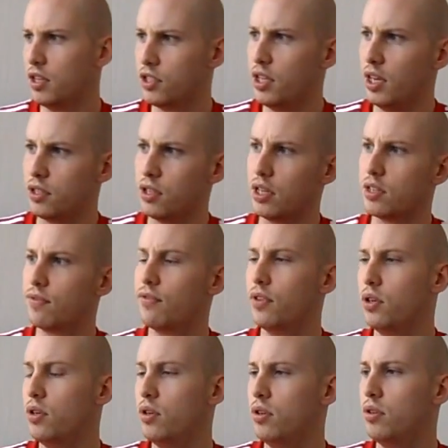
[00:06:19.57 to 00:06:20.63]
So yes, that's
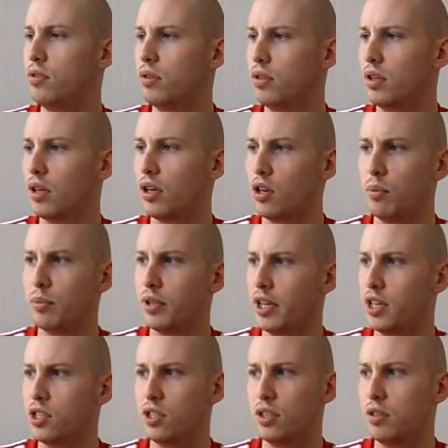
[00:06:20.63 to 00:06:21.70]
food,
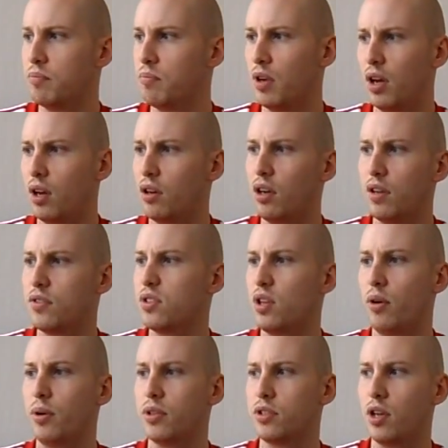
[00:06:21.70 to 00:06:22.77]
accommodation.
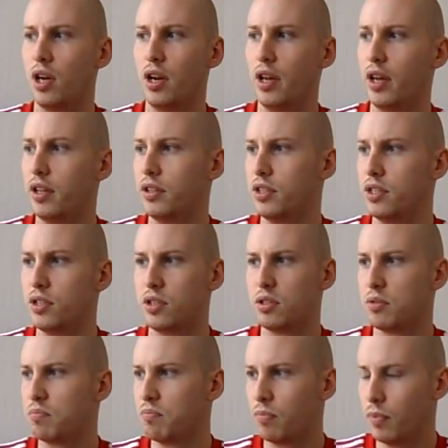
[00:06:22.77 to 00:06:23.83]
Lifestyle in Thailand is,